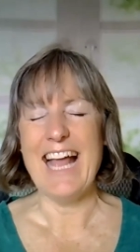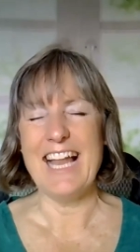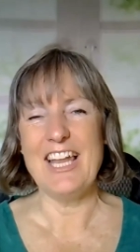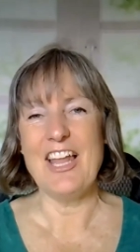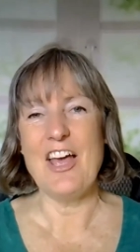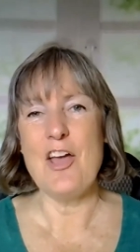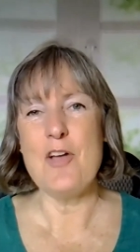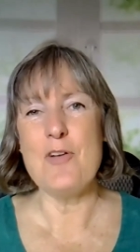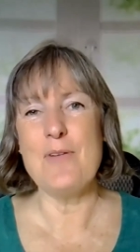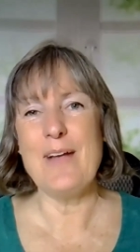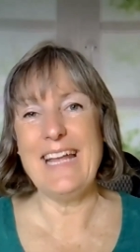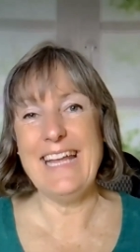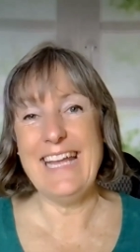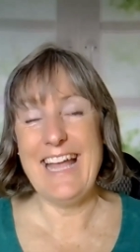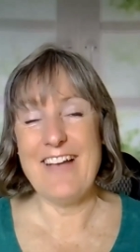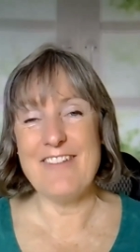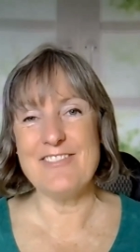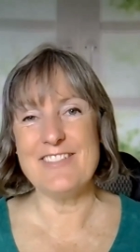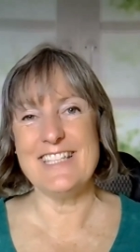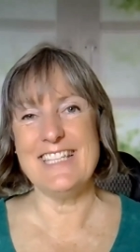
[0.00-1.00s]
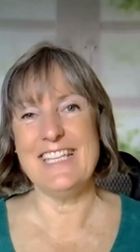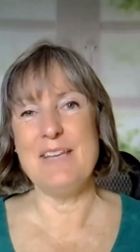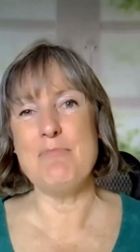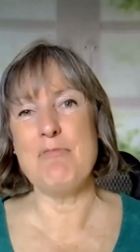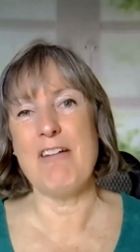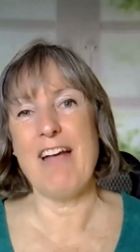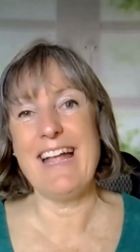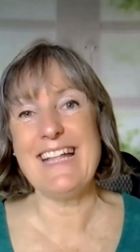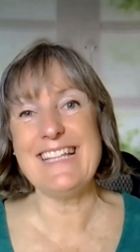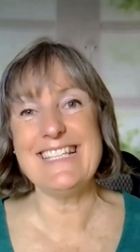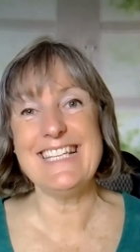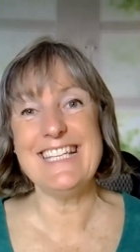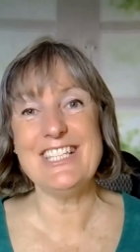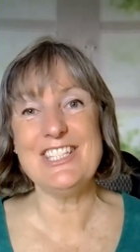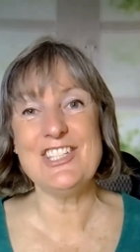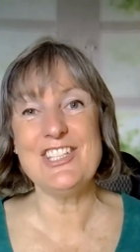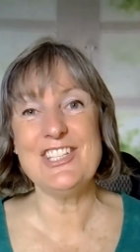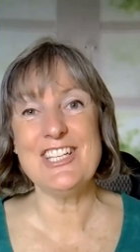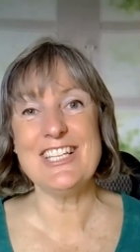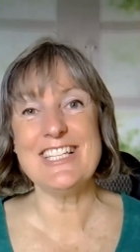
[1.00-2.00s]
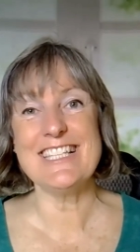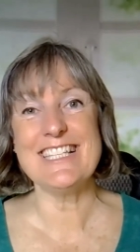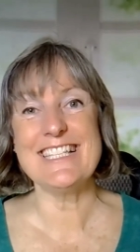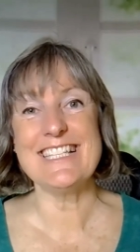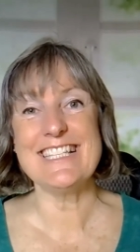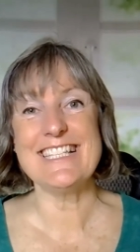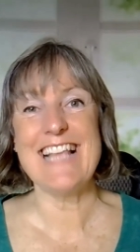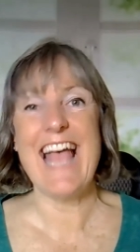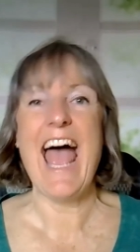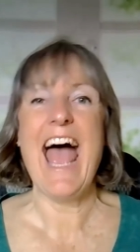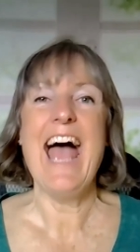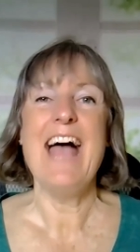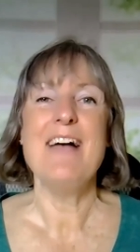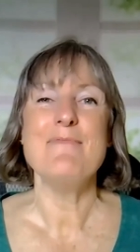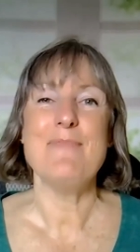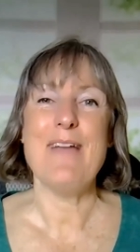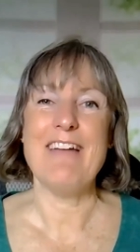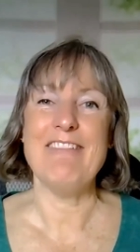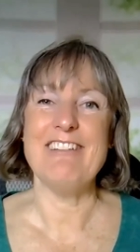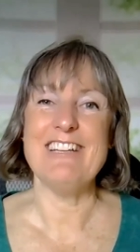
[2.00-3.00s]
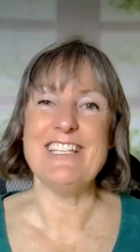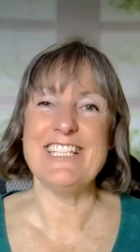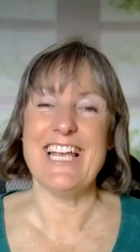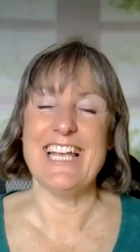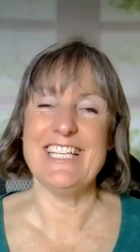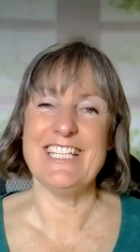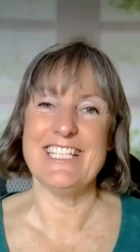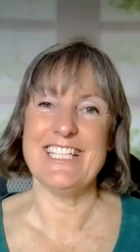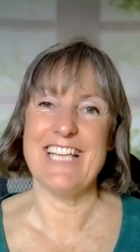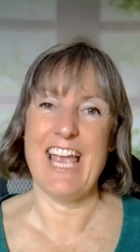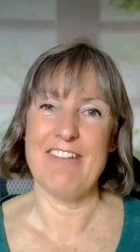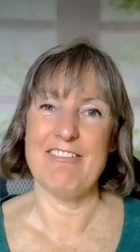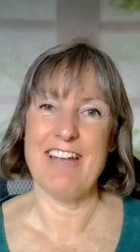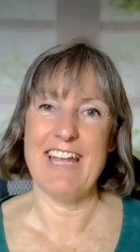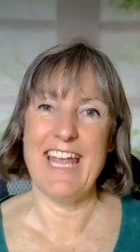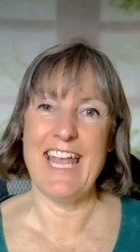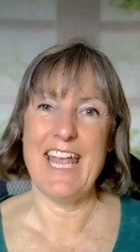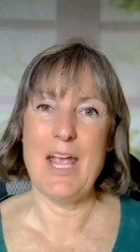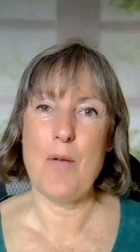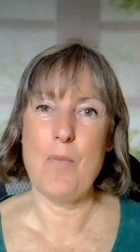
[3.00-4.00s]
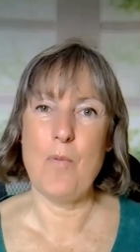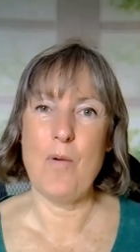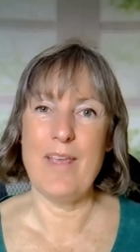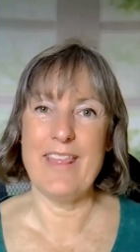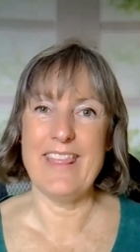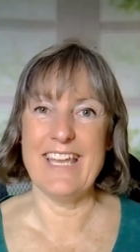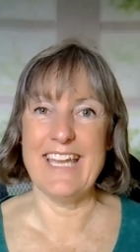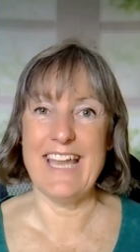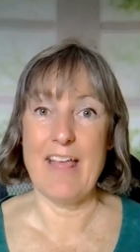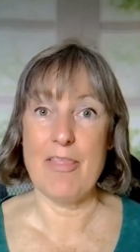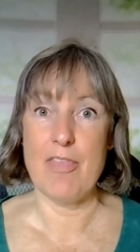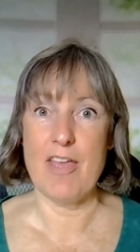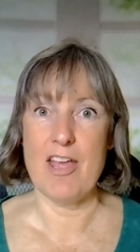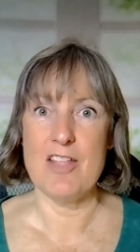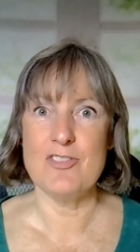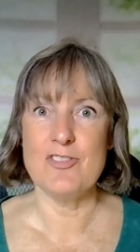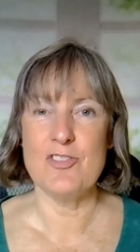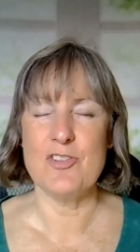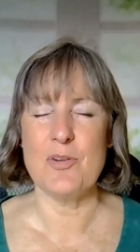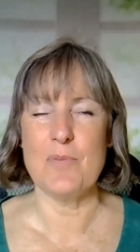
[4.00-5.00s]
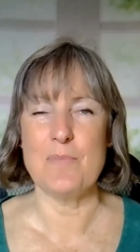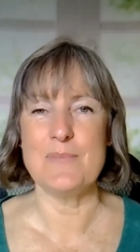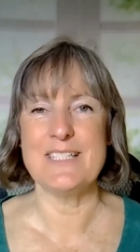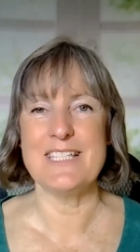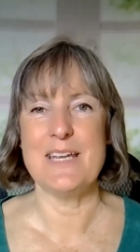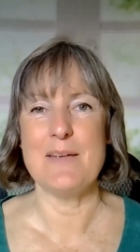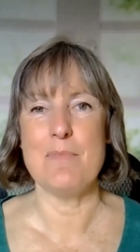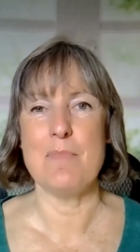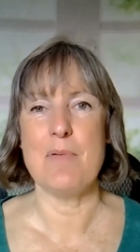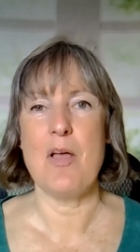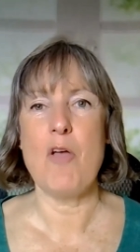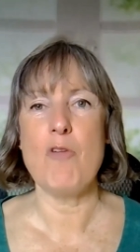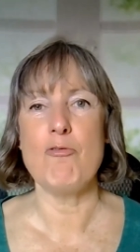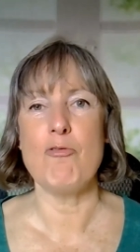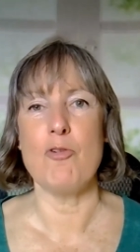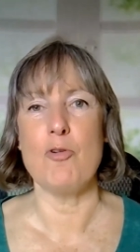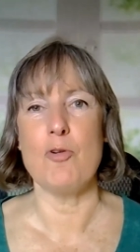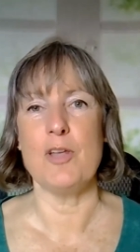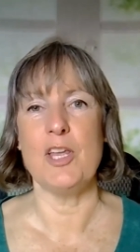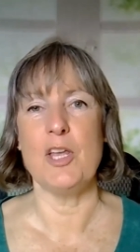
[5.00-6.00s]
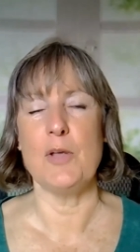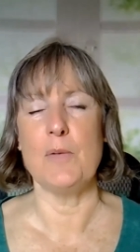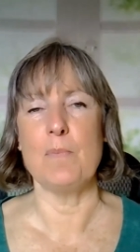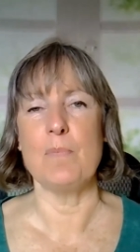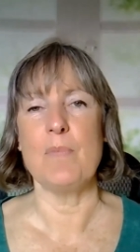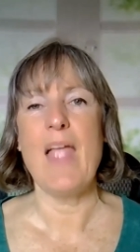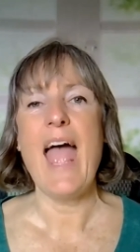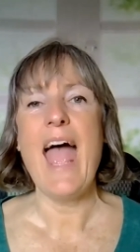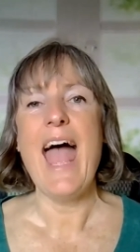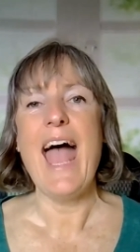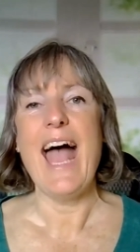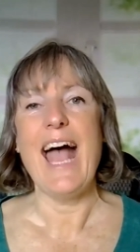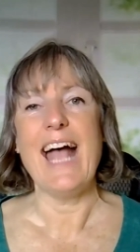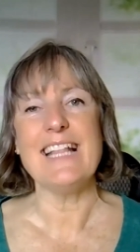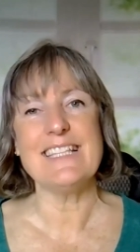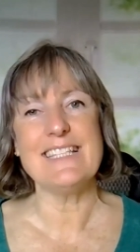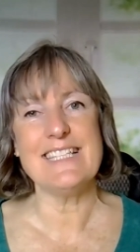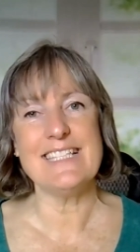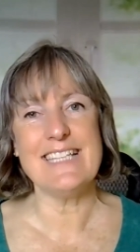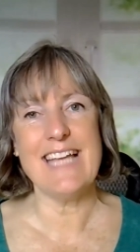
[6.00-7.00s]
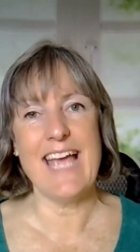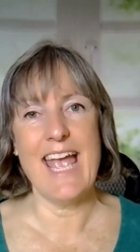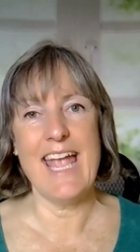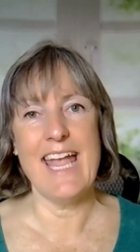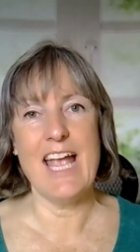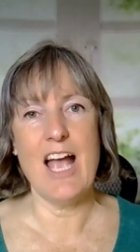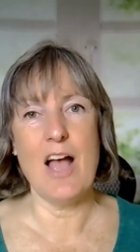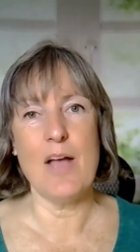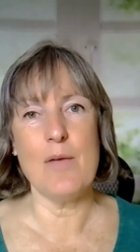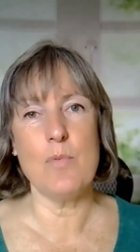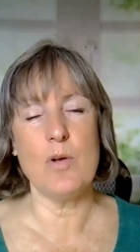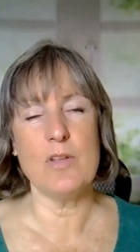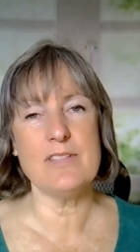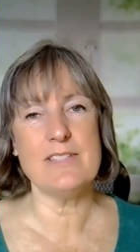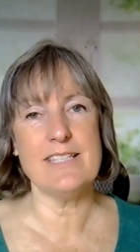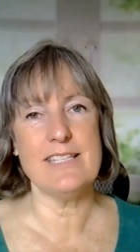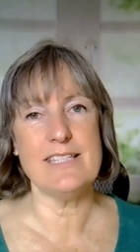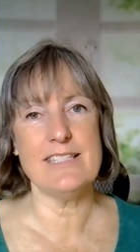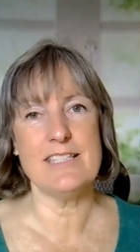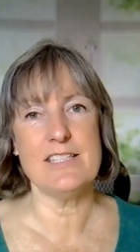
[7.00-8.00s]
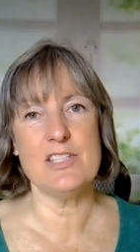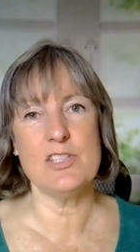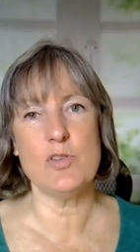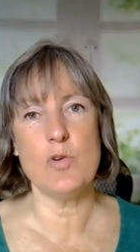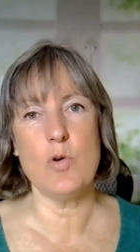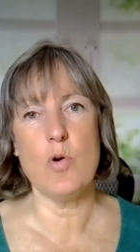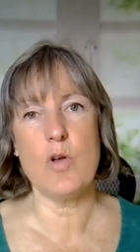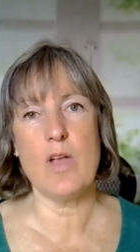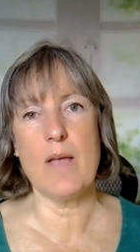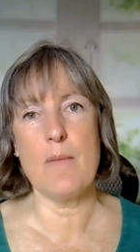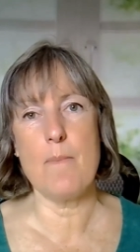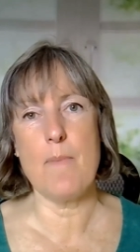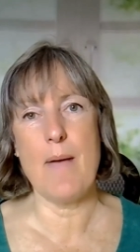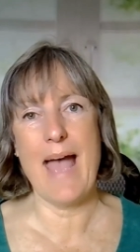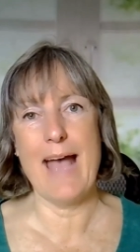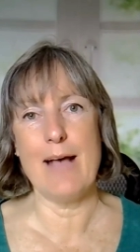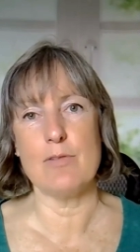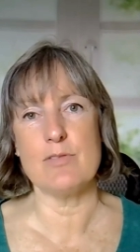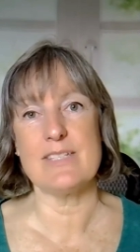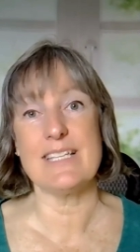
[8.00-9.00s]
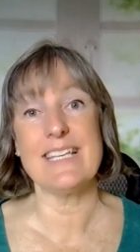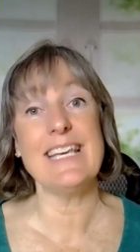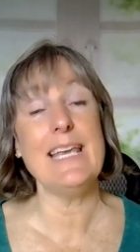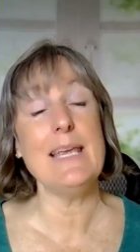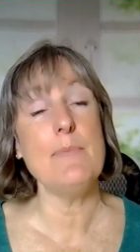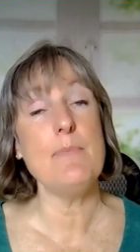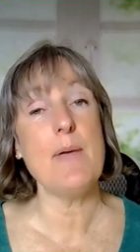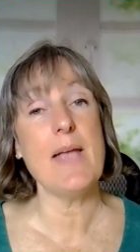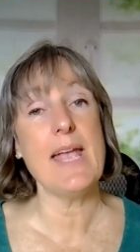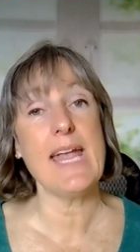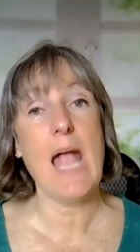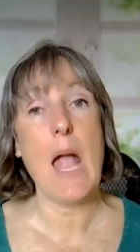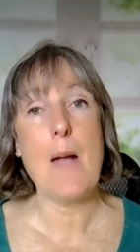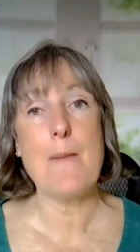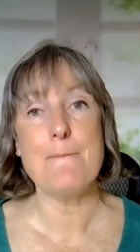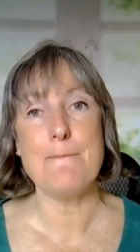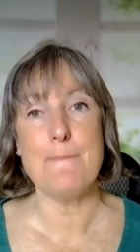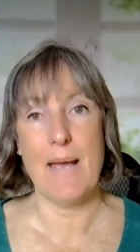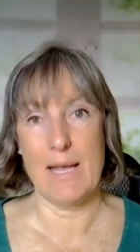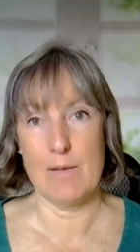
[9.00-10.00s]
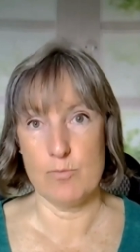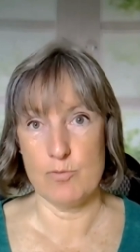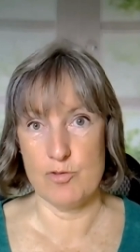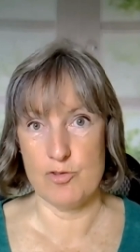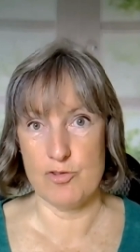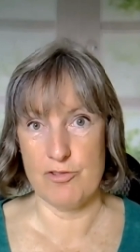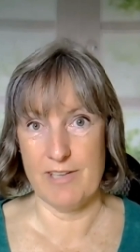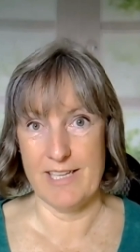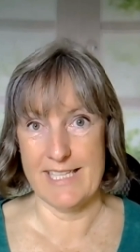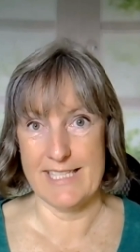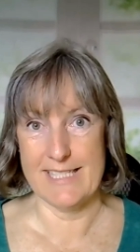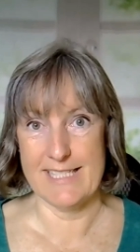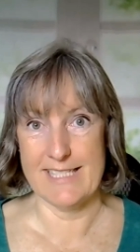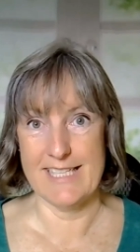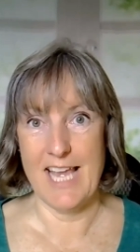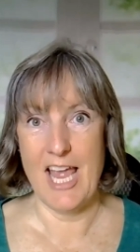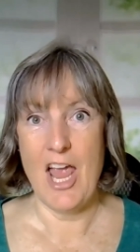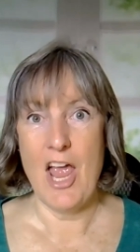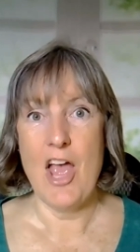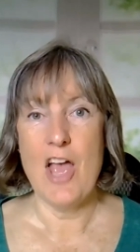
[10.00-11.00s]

Hello, EFT practitioners. Mary Jane Sharratt here with another top tip for you. And today I wanted to talk about keeping boundaries.